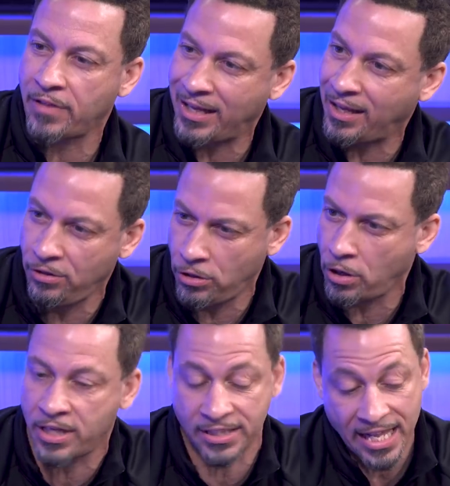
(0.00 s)
Like, you know,
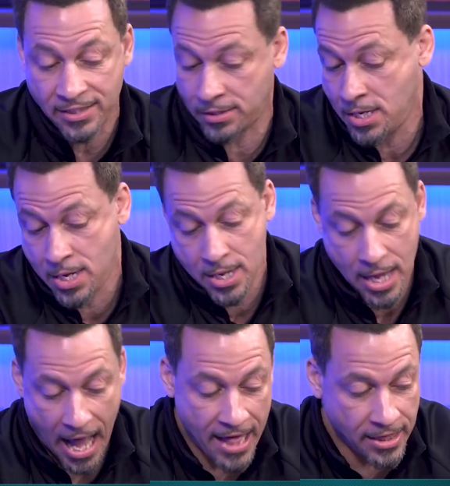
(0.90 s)
because that's,
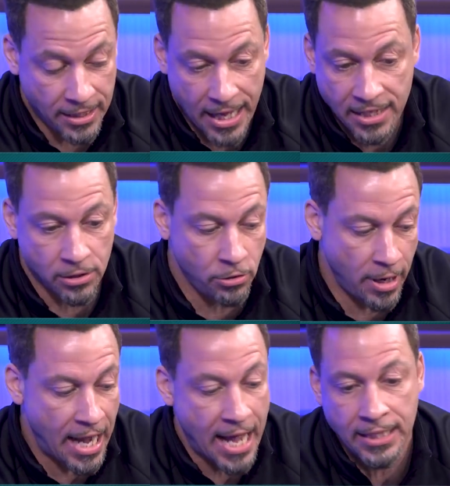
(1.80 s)
I think that's a
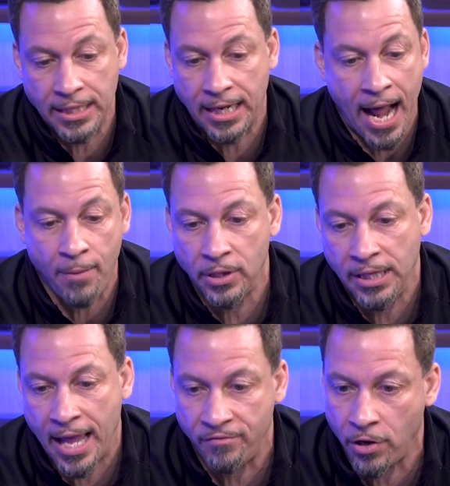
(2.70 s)
great idea that I really
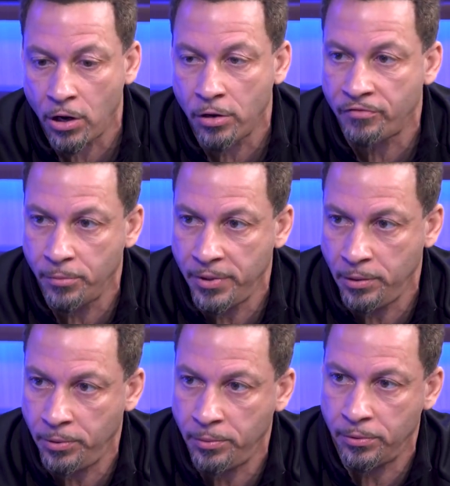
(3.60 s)
haven't heard from many
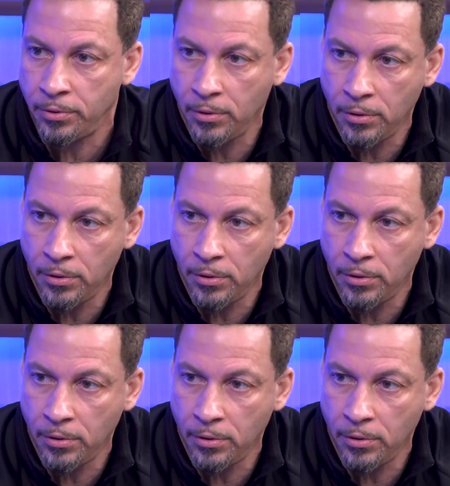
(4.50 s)
people.